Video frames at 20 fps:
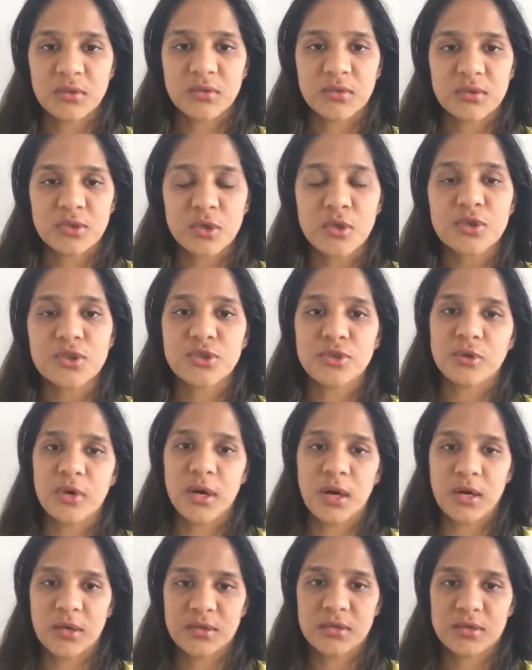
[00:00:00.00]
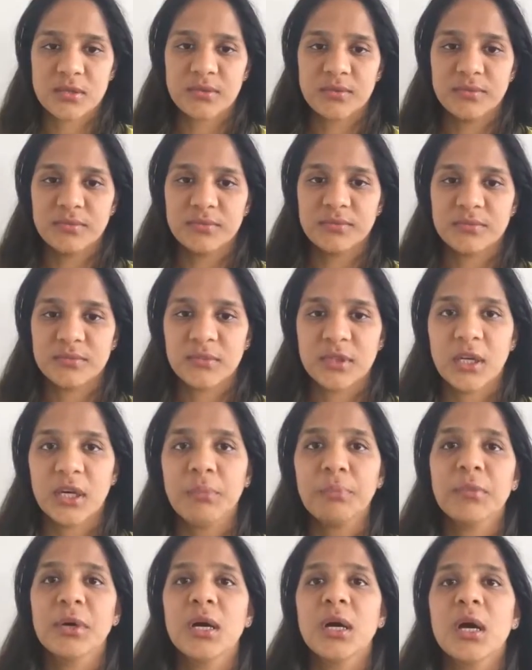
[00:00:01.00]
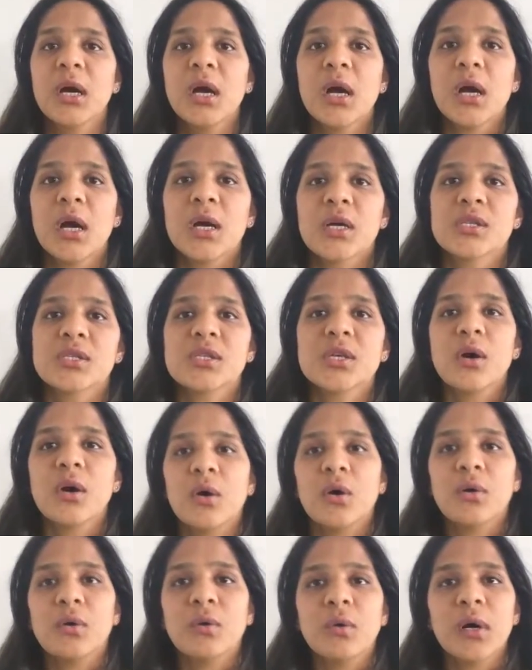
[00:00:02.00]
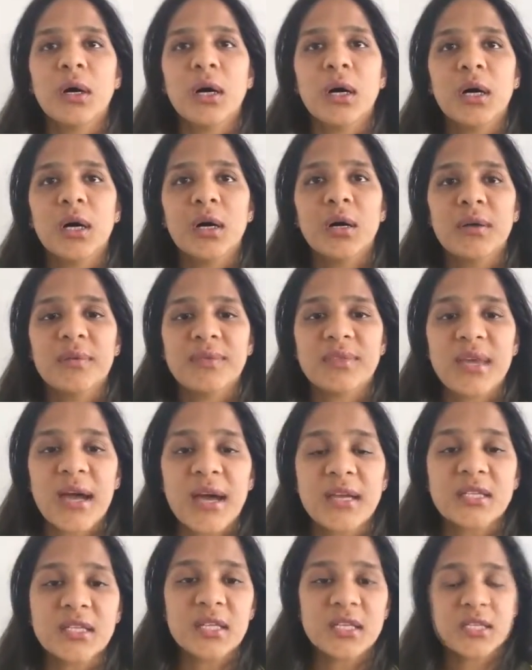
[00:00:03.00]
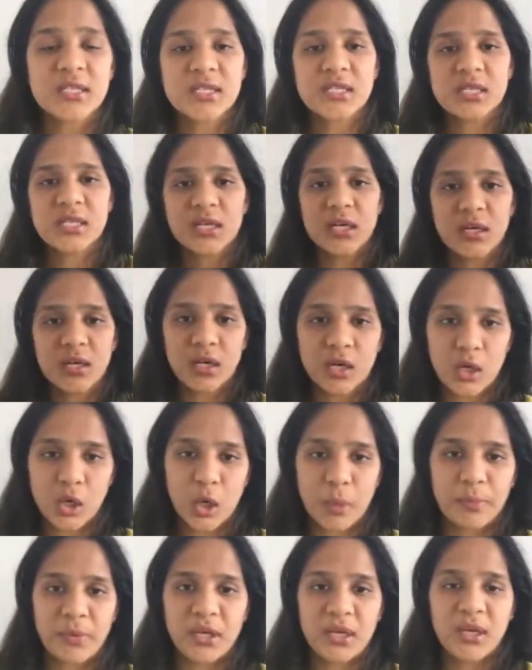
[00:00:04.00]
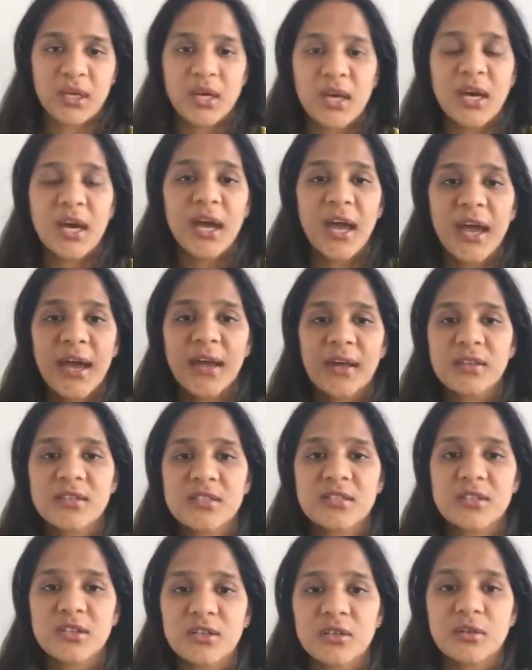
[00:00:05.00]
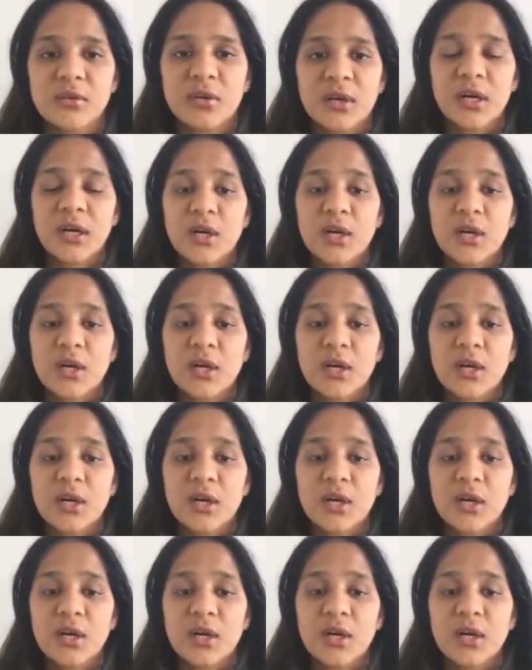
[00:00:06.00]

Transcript: talks to your heart. Yep. So that is copy. And a